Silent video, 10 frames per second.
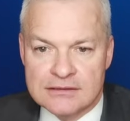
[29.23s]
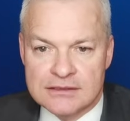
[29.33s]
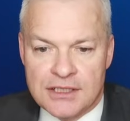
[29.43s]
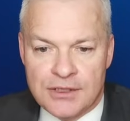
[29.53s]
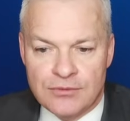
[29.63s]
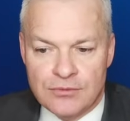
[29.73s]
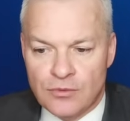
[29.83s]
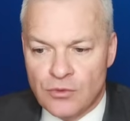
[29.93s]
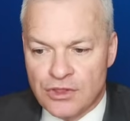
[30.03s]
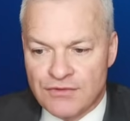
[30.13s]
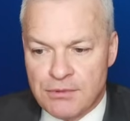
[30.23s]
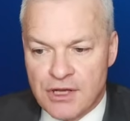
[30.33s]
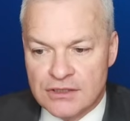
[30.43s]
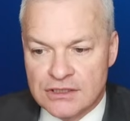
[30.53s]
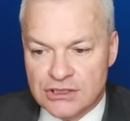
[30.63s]
So, what if
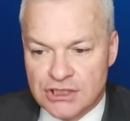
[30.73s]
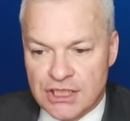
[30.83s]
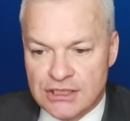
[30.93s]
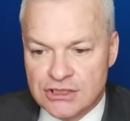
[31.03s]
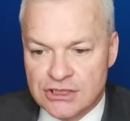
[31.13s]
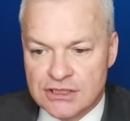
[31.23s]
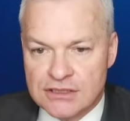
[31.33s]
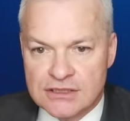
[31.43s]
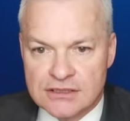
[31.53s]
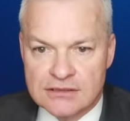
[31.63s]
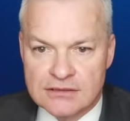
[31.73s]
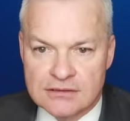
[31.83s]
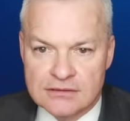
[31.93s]
opponent changes?